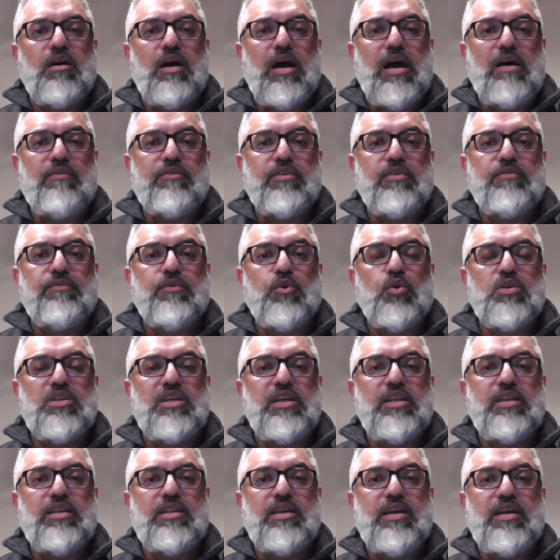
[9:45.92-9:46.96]
After
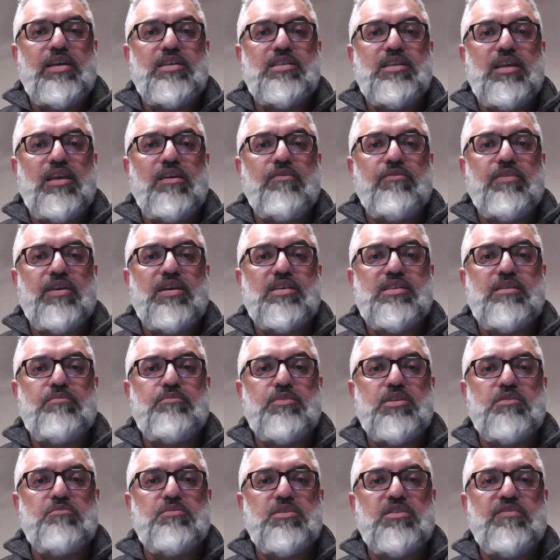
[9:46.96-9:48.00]
14 days, if their
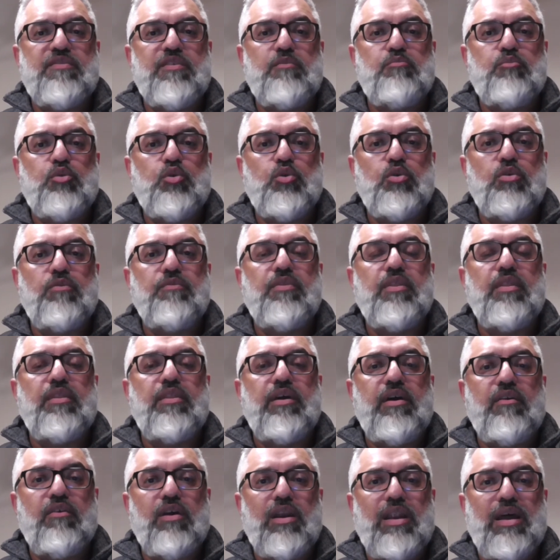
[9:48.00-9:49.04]
symptoms have improved,
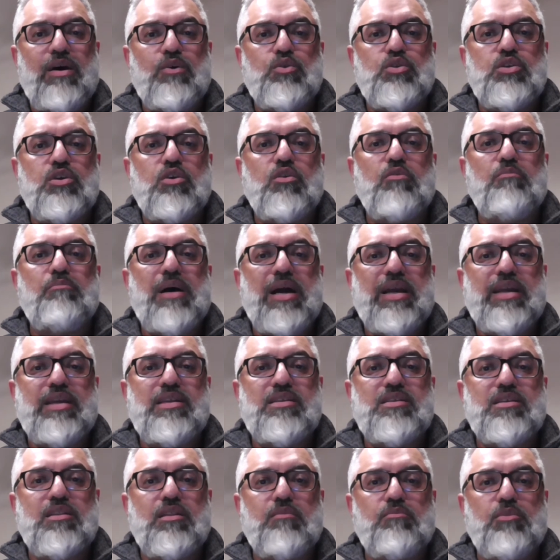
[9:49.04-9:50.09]
they're allowed to come back
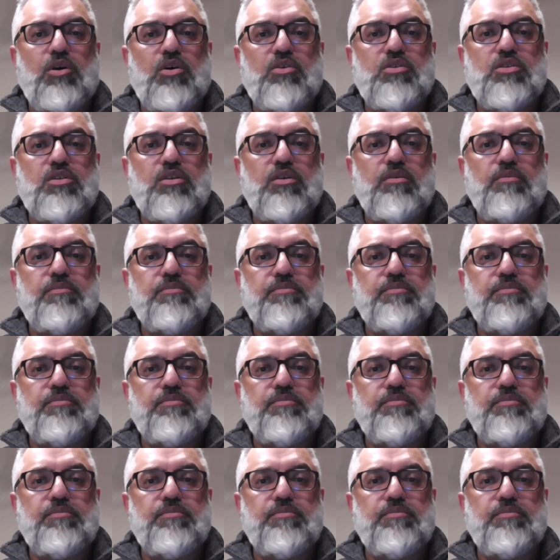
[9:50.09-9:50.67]
into the mosque.